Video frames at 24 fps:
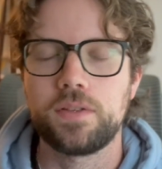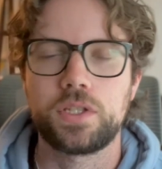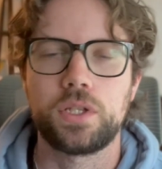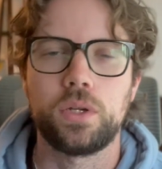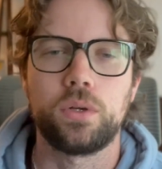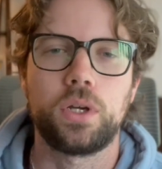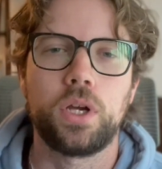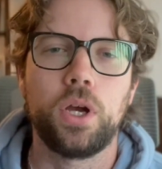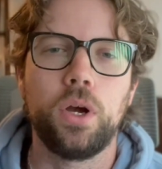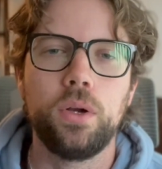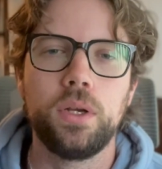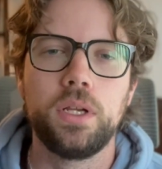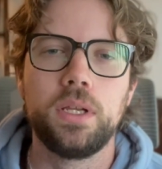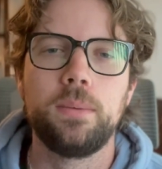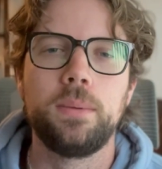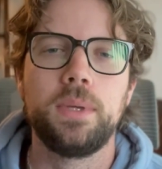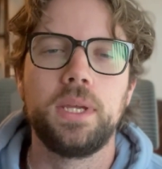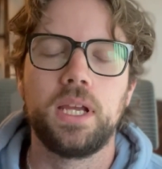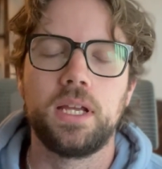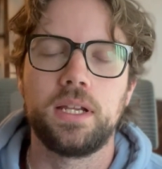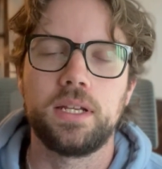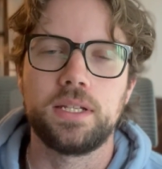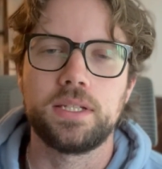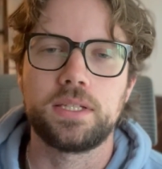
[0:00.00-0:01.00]
So COTI,
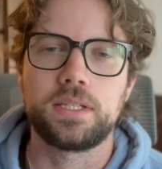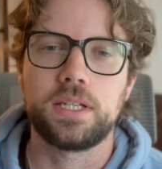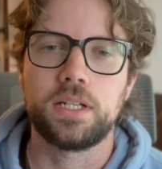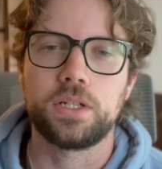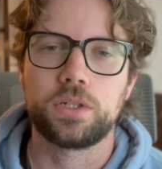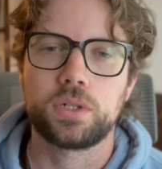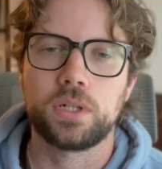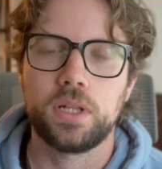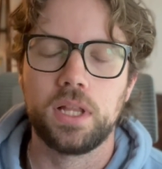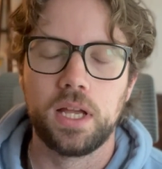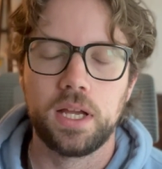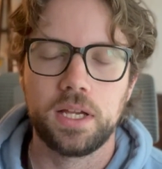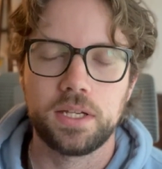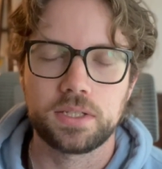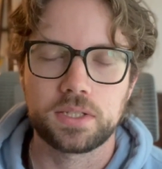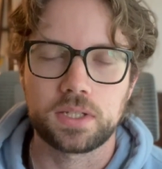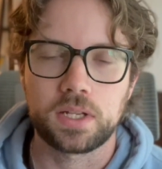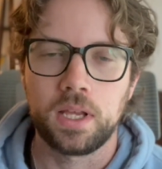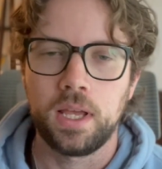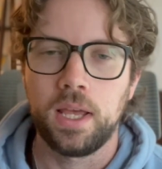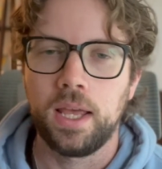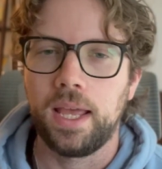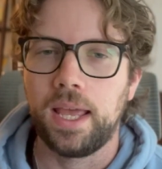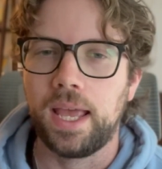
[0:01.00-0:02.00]
being a decentralized
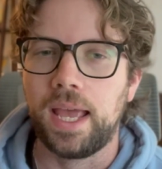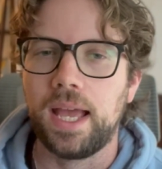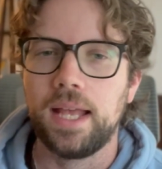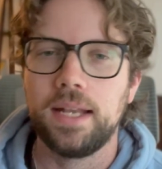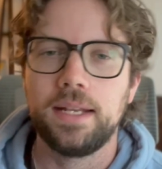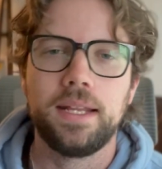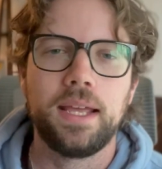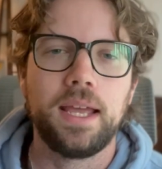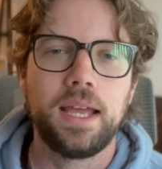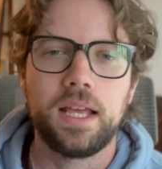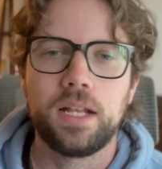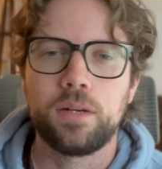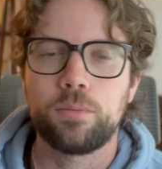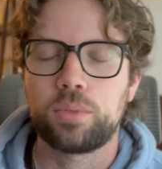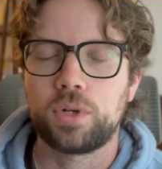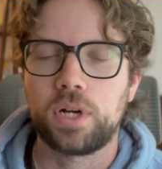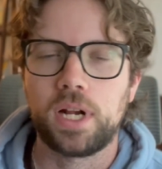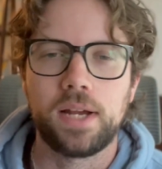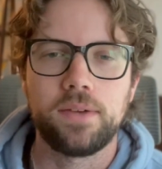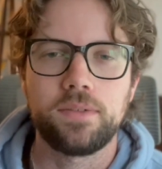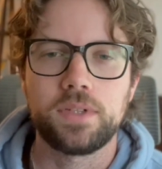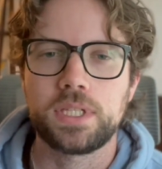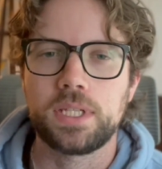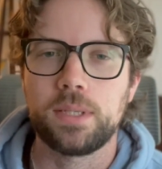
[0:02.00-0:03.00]
end-to-end
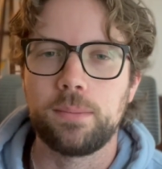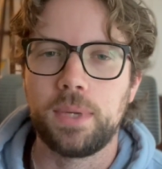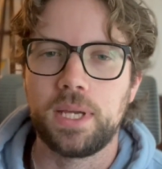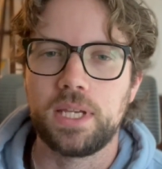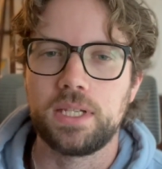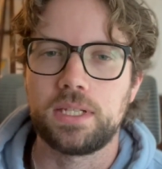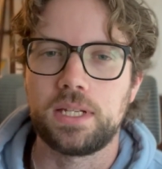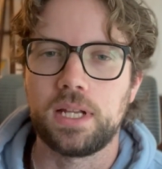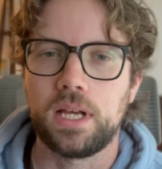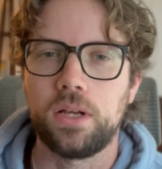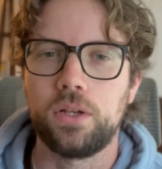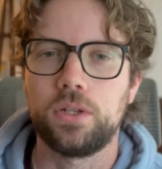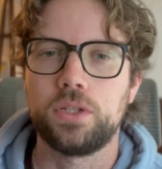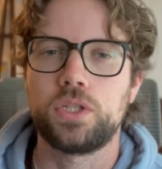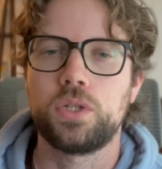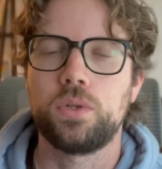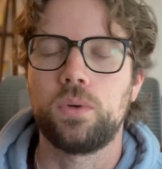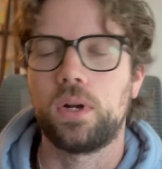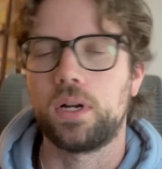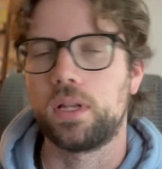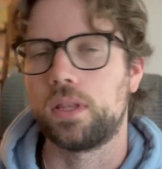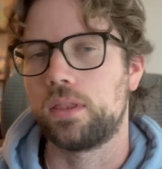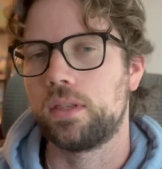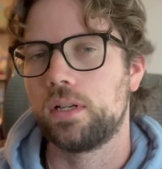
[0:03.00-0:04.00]
privacy-based L2
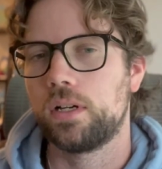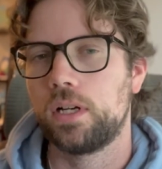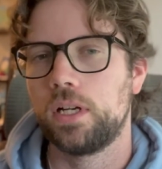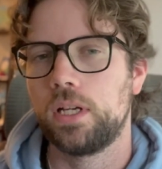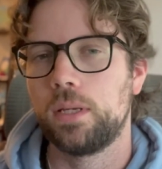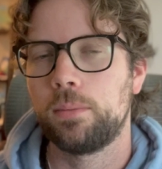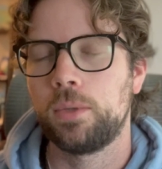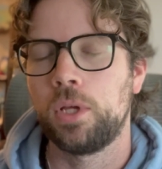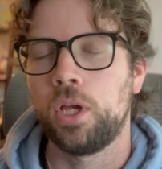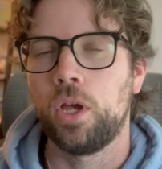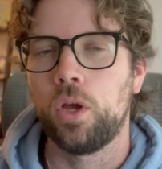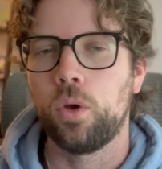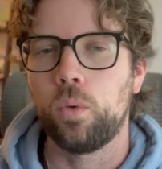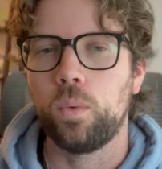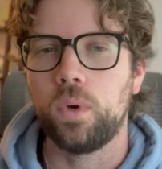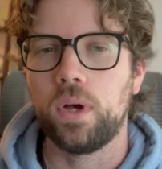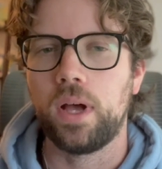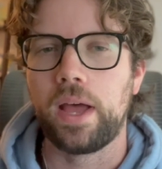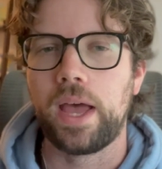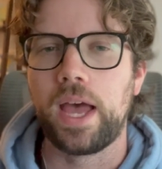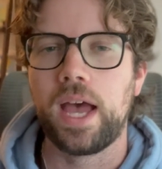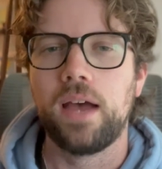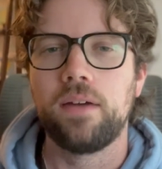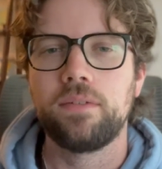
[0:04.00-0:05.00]
on Ethereum, will
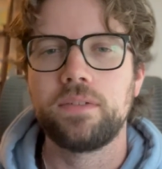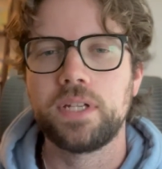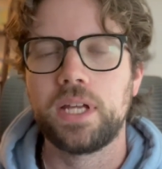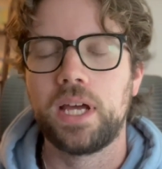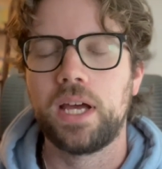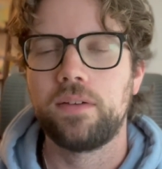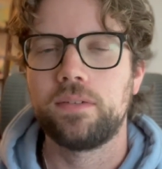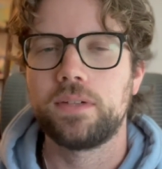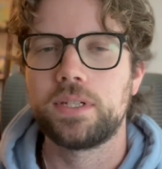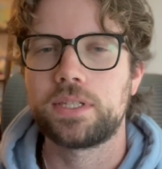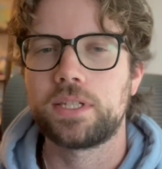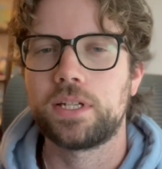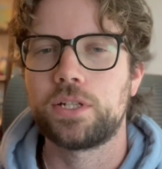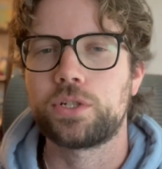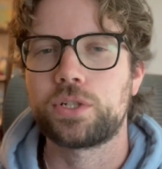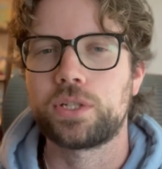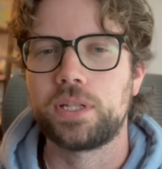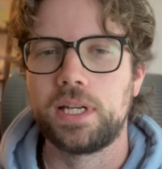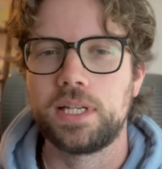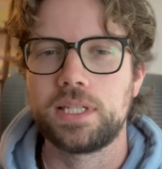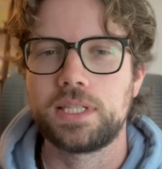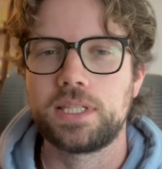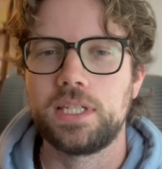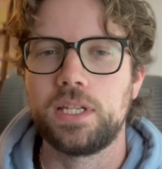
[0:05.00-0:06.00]
have to have
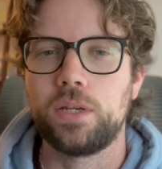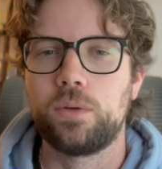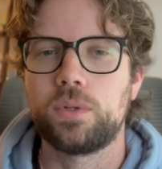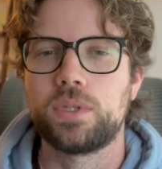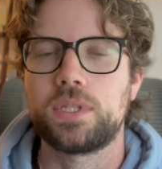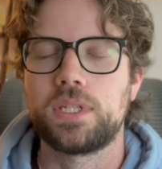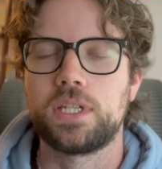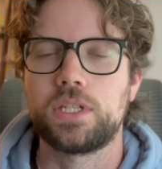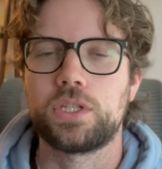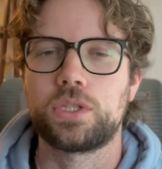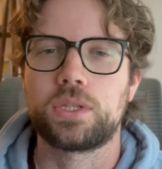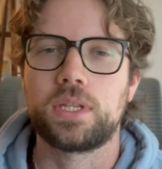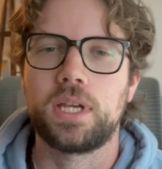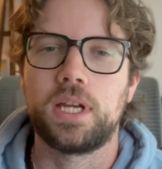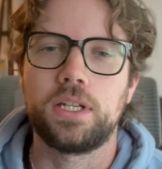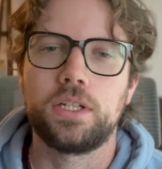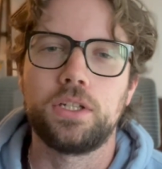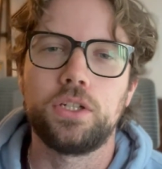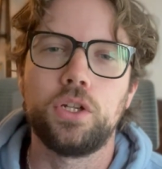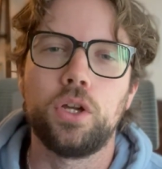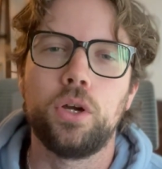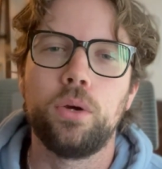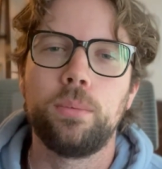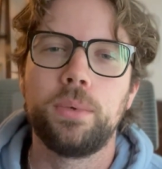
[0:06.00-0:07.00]
decentralized sequencing so that
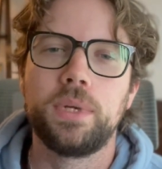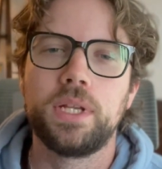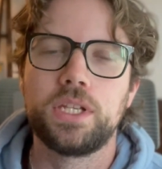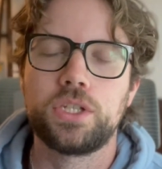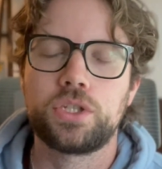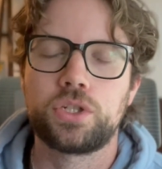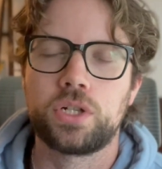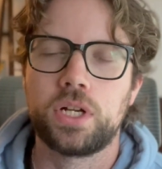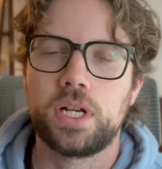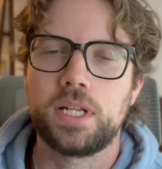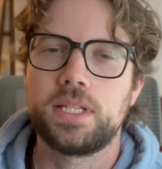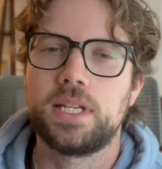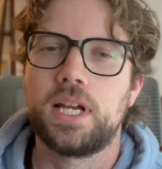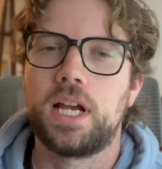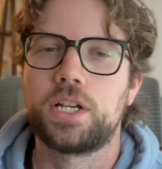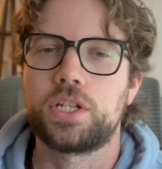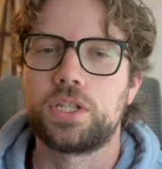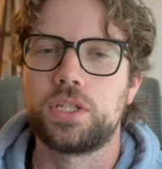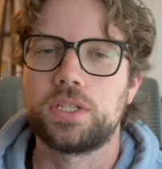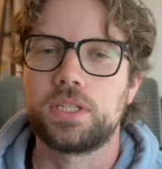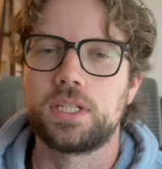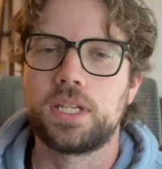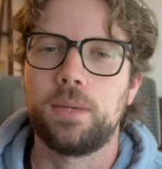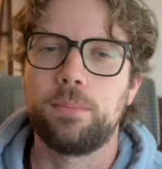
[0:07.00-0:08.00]
nobody's
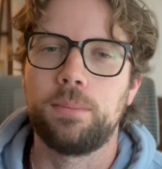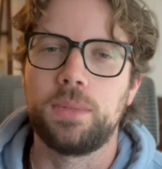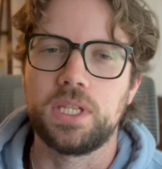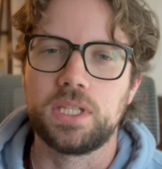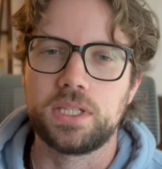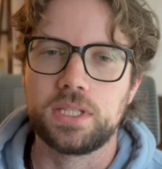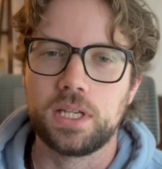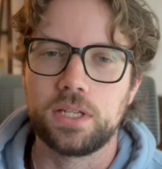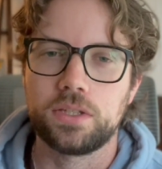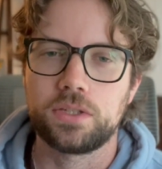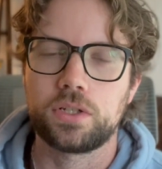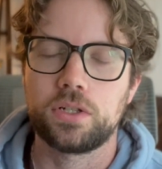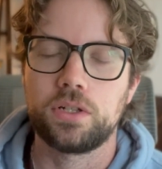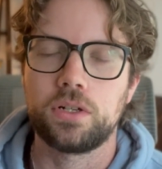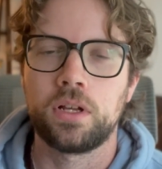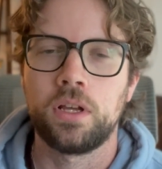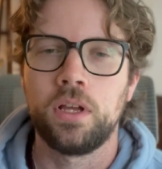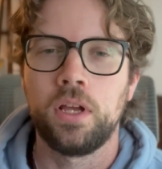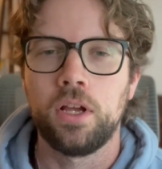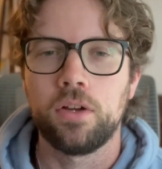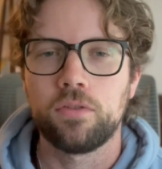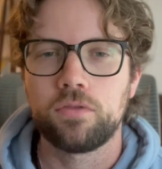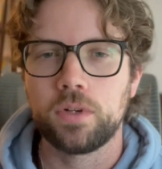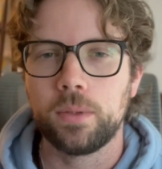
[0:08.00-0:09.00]
transactions can be censored
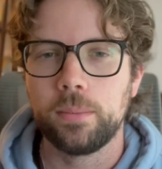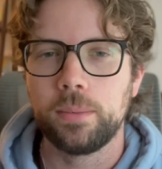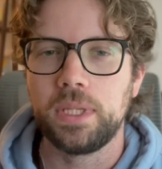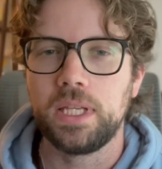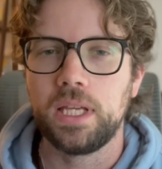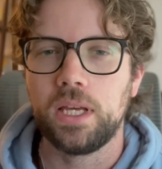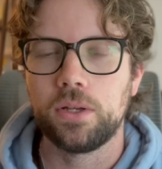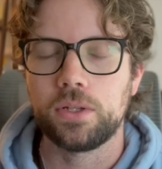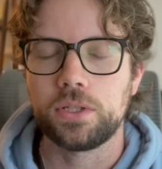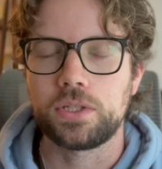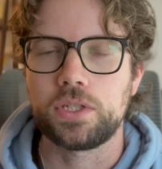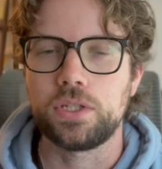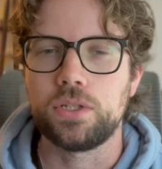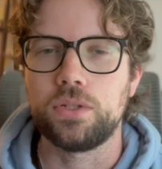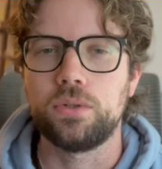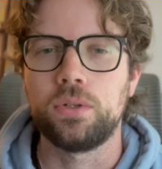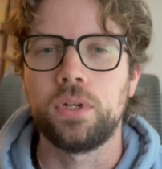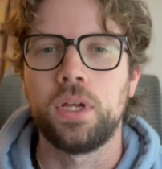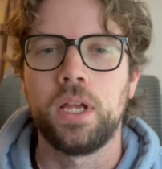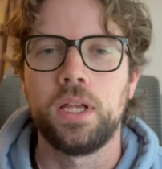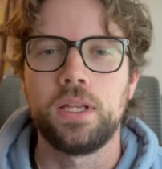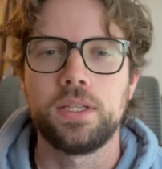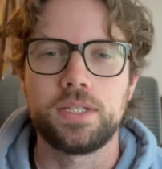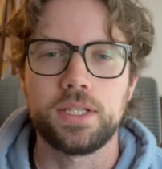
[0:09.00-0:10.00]
from the L2
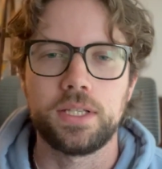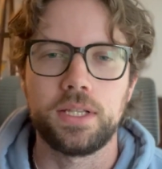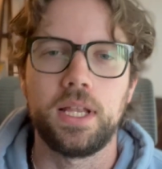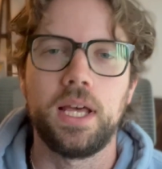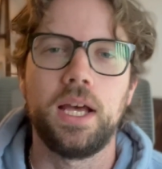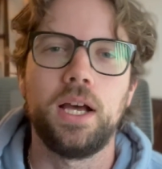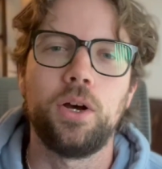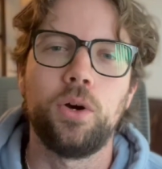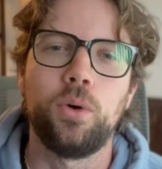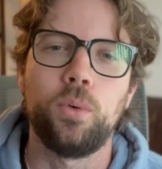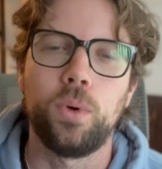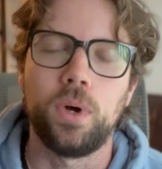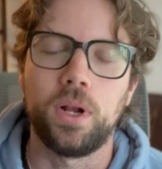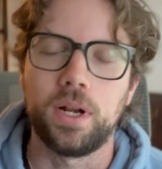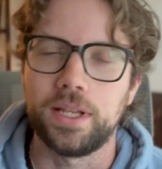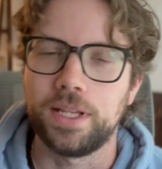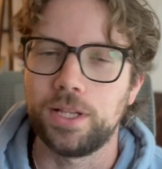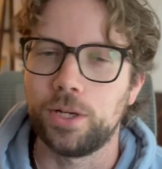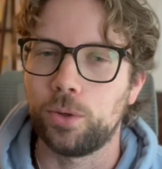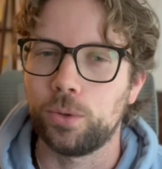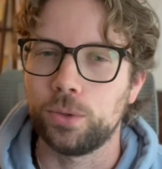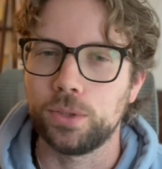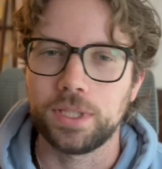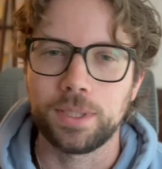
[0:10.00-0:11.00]
to the L1. It
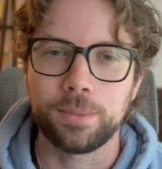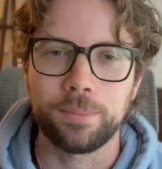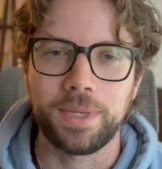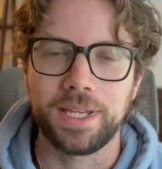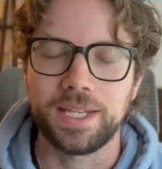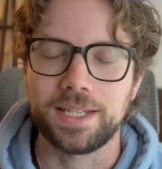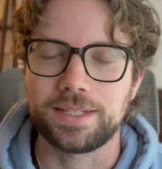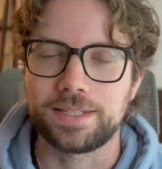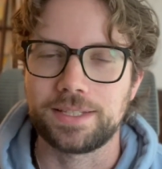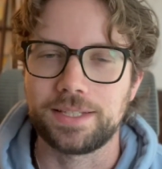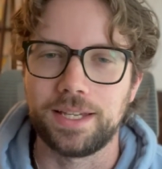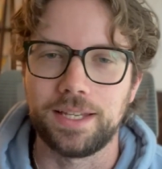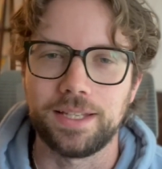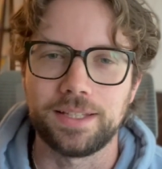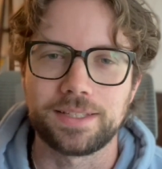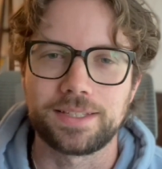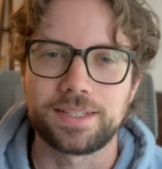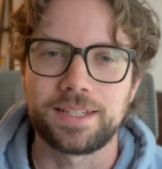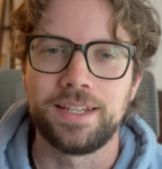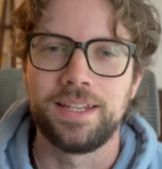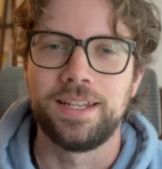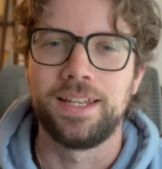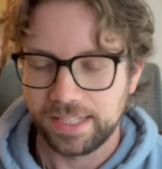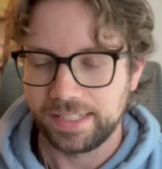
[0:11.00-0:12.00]
only makes sense.